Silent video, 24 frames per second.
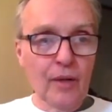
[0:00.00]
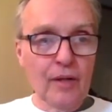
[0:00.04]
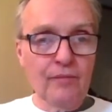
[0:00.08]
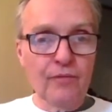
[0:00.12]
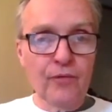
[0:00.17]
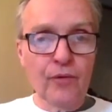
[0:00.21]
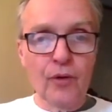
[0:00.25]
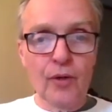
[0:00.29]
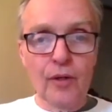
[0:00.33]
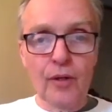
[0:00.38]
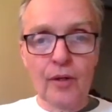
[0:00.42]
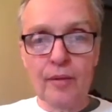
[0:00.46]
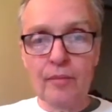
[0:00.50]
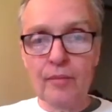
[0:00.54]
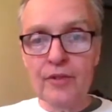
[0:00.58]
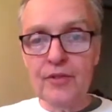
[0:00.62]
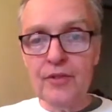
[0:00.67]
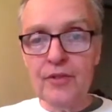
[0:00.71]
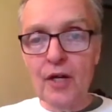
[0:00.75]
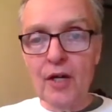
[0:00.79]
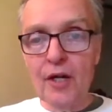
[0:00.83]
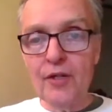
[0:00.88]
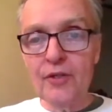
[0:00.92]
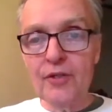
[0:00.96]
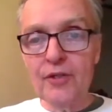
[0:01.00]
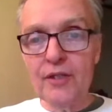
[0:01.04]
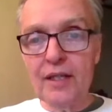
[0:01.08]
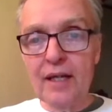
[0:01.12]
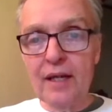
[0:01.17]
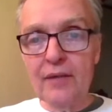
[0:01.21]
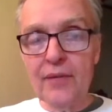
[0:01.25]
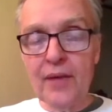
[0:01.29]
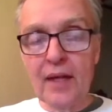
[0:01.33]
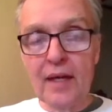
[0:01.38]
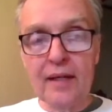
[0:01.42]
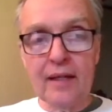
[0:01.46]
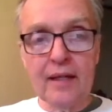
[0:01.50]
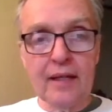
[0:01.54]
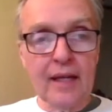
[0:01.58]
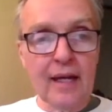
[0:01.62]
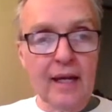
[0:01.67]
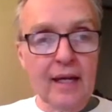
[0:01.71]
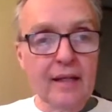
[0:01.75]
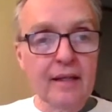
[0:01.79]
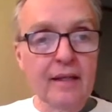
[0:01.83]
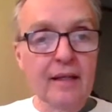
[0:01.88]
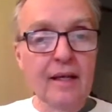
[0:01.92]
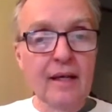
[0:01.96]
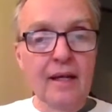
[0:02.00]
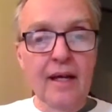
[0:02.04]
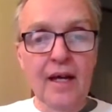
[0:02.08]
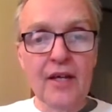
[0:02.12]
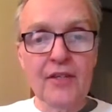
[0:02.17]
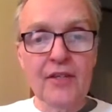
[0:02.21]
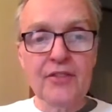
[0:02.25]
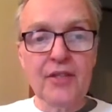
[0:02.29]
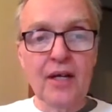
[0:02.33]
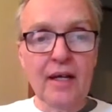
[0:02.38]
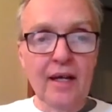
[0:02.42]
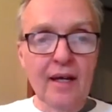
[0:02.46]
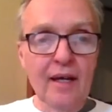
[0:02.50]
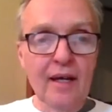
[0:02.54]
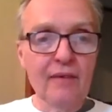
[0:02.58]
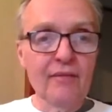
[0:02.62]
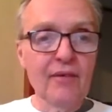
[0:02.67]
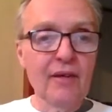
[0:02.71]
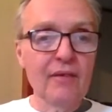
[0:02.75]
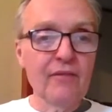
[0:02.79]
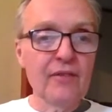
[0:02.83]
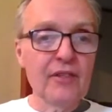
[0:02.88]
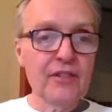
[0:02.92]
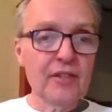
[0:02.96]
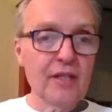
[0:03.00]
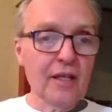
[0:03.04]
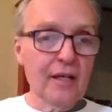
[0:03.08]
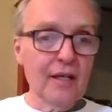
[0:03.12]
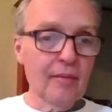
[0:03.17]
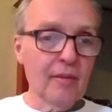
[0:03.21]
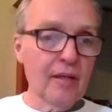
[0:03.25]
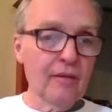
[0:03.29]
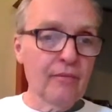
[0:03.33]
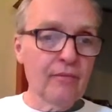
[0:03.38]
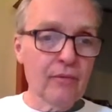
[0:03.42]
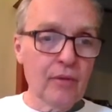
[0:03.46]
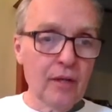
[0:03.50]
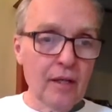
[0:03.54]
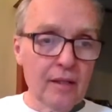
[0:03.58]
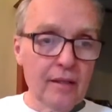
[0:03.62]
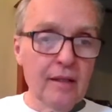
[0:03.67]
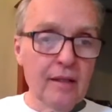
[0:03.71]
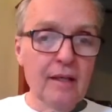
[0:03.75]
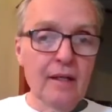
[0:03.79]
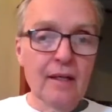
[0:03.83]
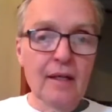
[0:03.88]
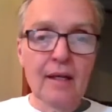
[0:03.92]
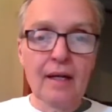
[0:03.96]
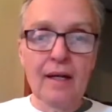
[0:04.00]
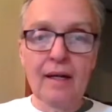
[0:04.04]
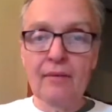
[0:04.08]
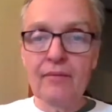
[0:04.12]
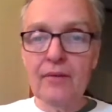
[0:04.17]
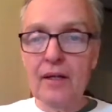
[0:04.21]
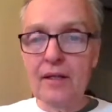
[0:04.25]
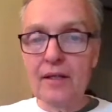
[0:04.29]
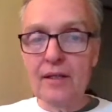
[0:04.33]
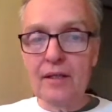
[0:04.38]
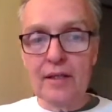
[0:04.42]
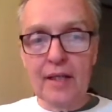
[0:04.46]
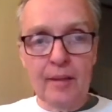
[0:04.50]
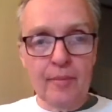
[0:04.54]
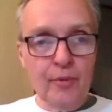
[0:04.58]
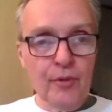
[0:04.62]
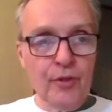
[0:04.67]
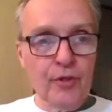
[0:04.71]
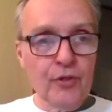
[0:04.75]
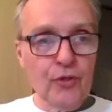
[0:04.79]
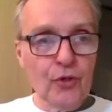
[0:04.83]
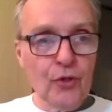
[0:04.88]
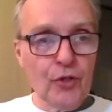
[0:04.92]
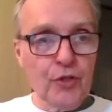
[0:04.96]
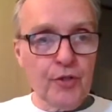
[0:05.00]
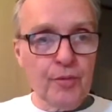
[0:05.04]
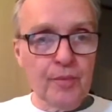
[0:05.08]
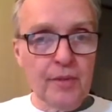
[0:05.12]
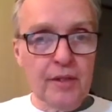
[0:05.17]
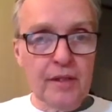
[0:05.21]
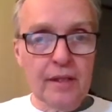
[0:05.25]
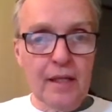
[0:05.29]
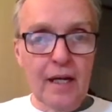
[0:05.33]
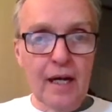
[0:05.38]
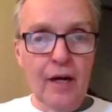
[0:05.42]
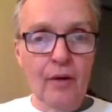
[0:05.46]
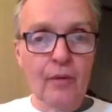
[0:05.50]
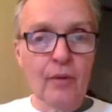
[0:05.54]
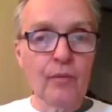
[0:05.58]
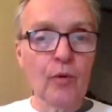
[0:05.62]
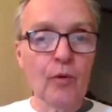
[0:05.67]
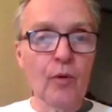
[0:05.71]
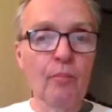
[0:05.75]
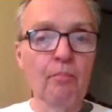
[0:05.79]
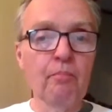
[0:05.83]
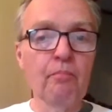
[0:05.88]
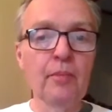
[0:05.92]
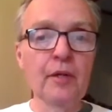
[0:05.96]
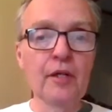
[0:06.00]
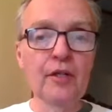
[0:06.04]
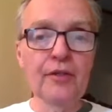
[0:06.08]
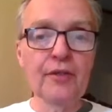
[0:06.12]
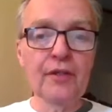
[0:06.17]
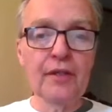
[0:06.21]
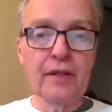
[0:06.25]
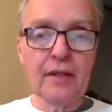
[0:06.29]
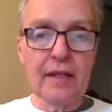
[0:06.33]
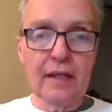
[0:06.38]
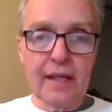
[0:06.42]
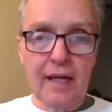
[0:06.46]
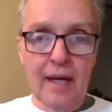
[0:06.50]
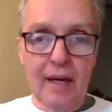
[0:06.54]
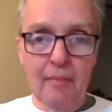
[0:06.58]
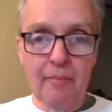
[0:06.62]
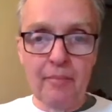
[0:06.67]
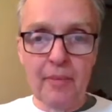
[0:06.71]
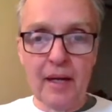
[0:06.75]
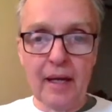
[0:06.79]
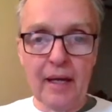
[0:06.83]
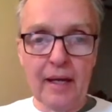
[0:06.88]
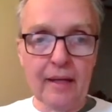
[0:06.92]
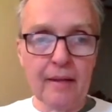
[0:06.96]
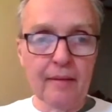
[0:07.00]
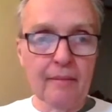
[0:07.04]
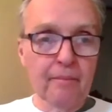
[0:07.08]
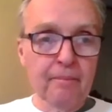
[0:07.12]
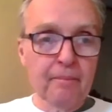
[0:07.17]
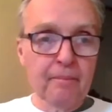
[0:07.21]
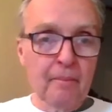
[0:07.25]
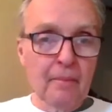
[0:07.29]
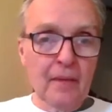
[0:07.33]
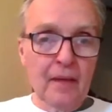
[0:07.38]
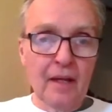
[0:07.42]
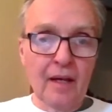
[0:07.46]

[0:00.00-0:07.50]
went for, and was honored to get that again, as I have every time I've run. I've got a Labor endorsement now, and we're building the campaign.